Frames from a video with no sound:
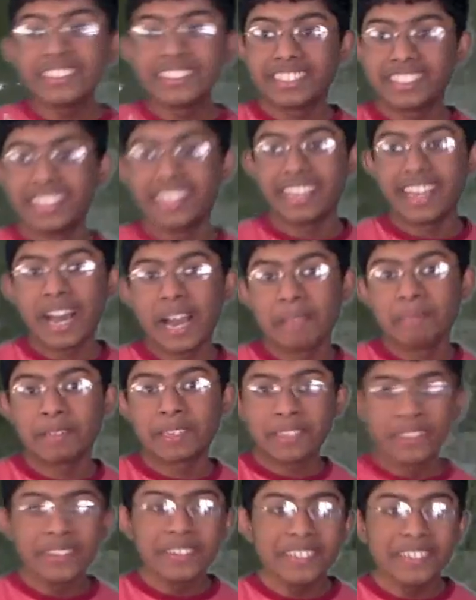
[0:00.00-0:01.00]
see, I'm
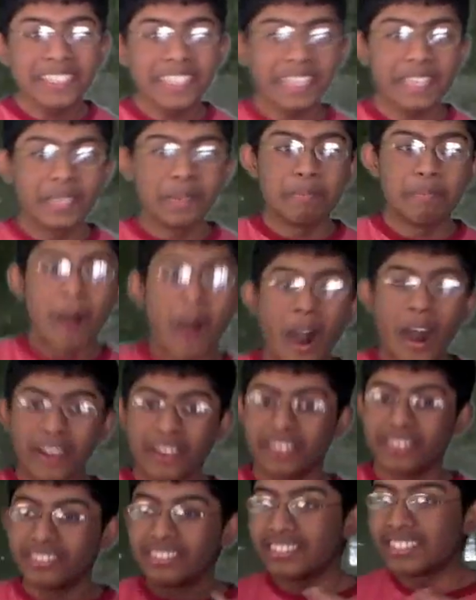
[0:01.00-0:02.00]
currently in a
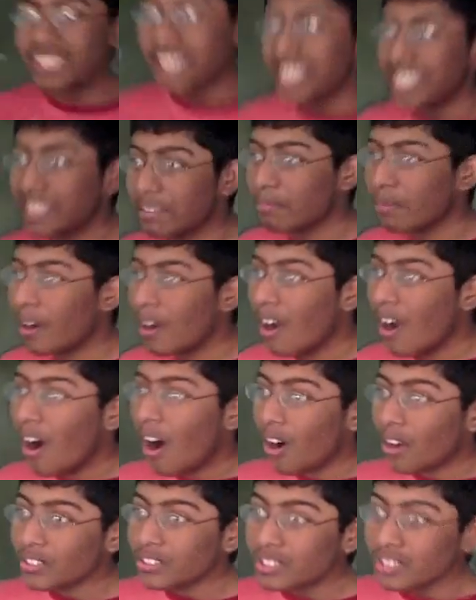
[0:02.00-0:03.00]
pot of steam,
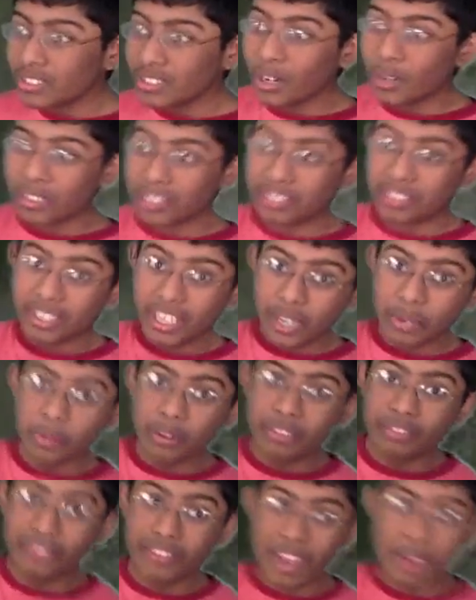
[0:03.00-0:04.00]
also known as
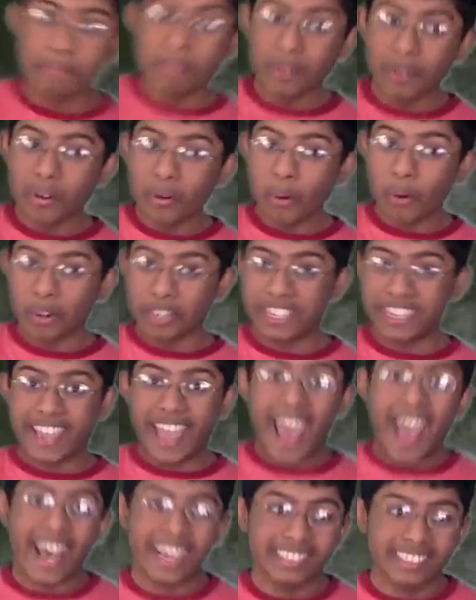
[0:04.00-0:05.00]
liquid vapor or
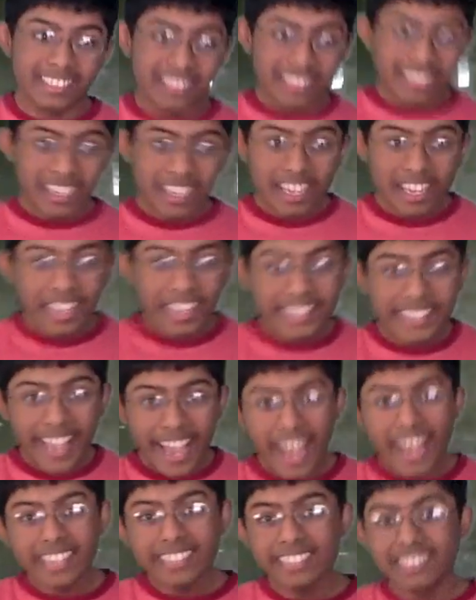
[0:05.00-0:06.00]
gas.
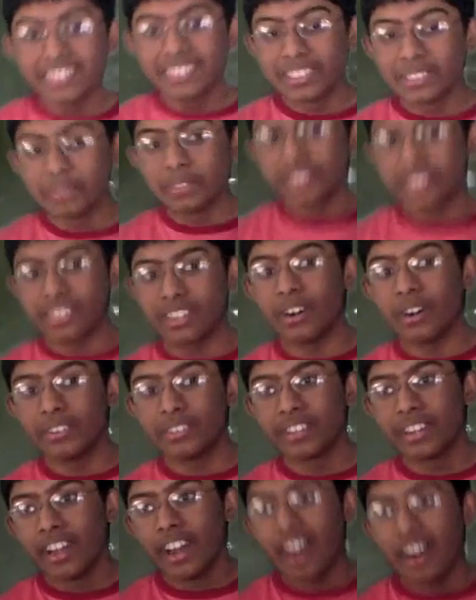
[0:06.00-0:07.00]
Gas is the
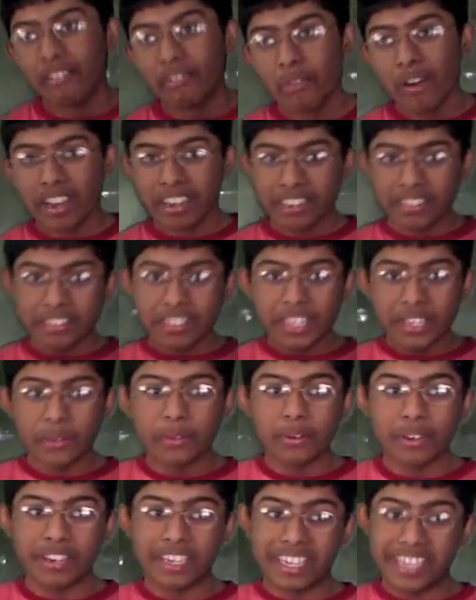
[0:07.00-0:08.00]
result of when a
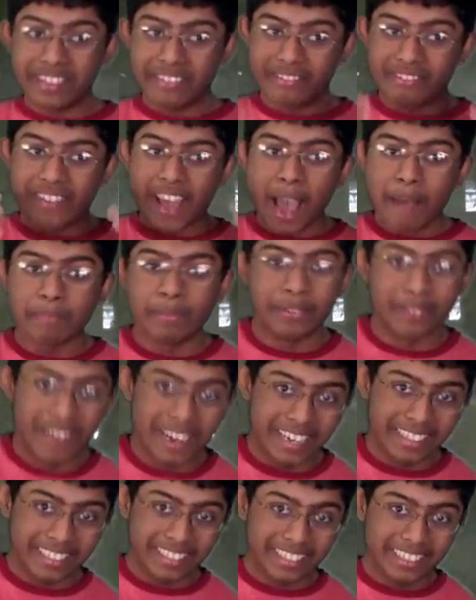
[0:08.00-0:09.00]
liquid
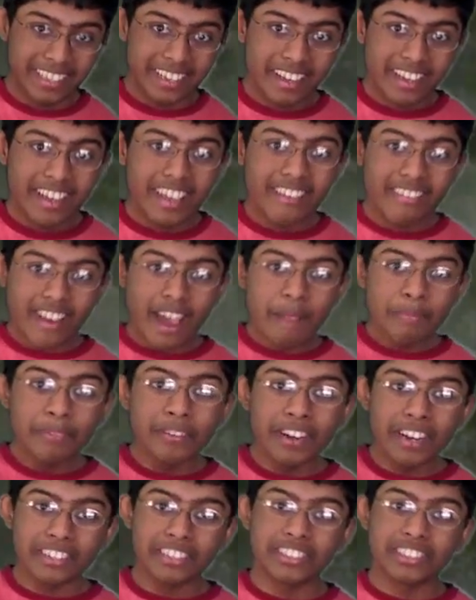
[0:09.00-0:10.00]
evaporates.
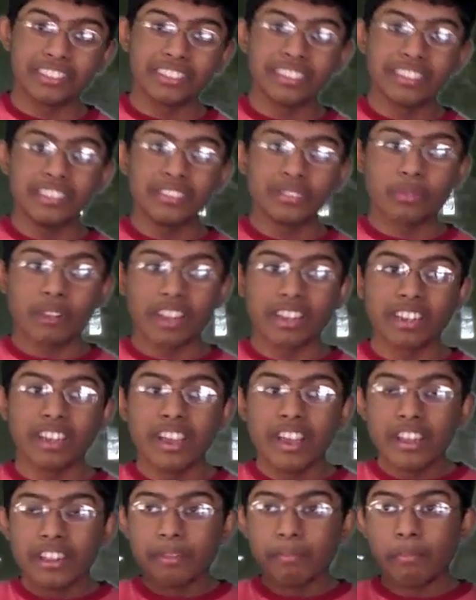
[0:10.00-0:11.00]
Evaporation is when
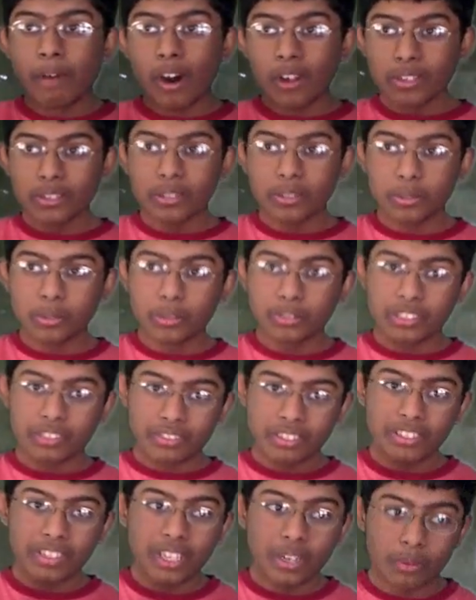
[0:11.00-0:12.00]
the molecules of
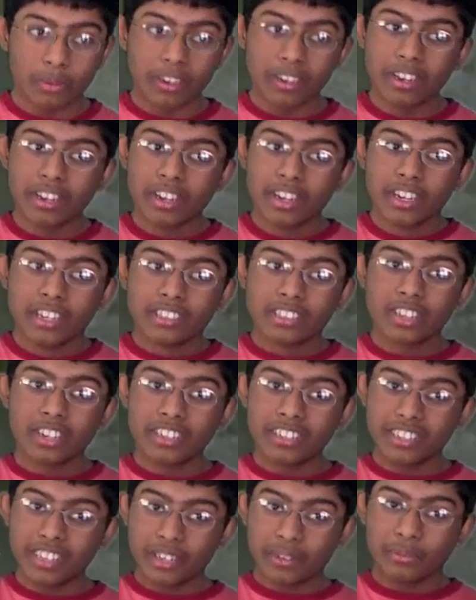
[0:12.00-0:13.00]
a liquid start
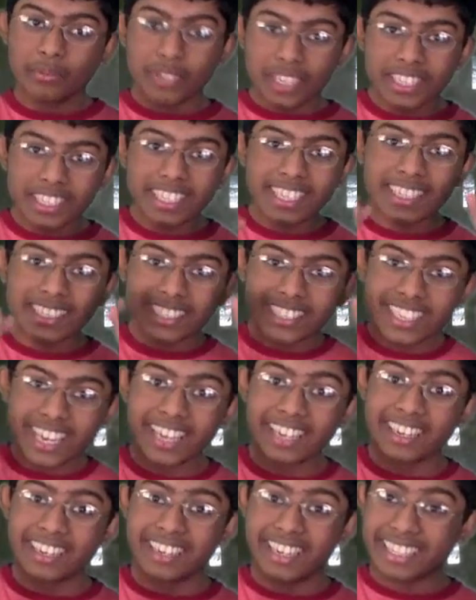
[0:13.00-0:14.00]
to get really
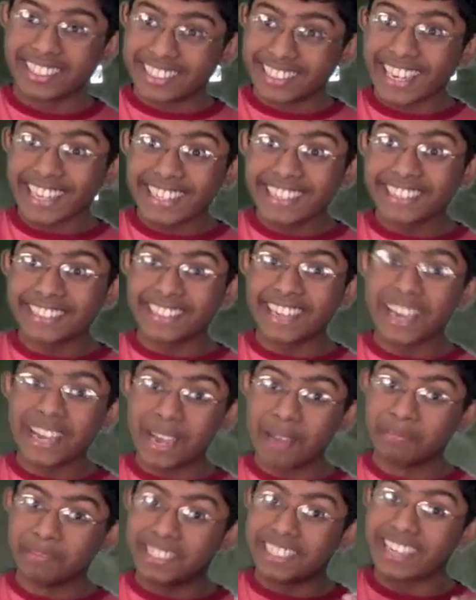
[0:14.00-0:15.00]
excited, excited as I
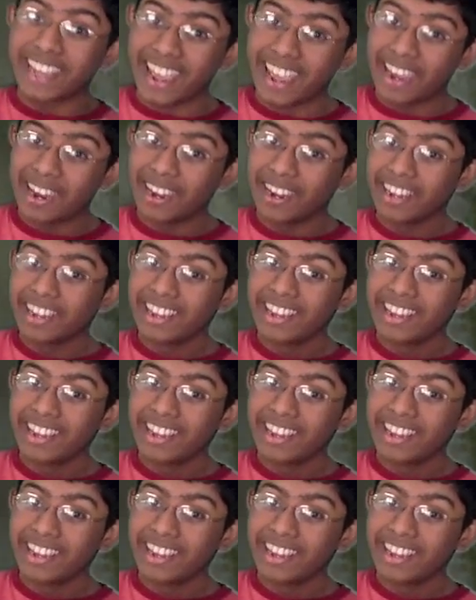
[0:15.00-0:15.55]
am today,